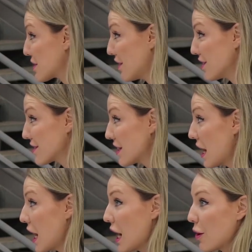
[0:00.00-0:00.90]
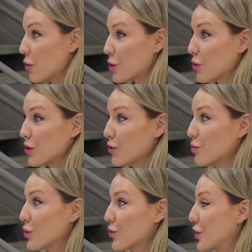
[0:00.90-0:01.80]
start? What was the
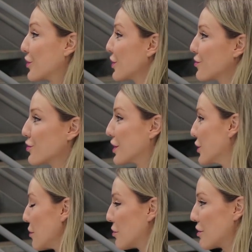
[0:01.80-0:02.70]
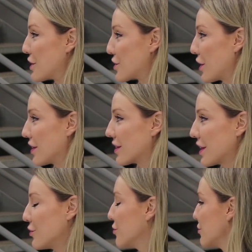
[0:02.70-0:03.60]
most successful collaboration?
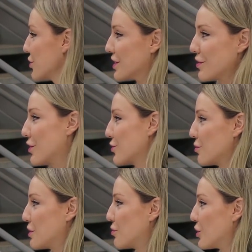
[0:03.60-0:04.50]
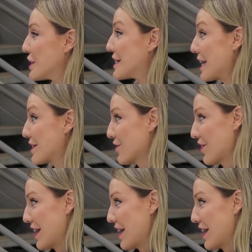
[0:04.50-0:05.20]
Can you just give us a bit more insights on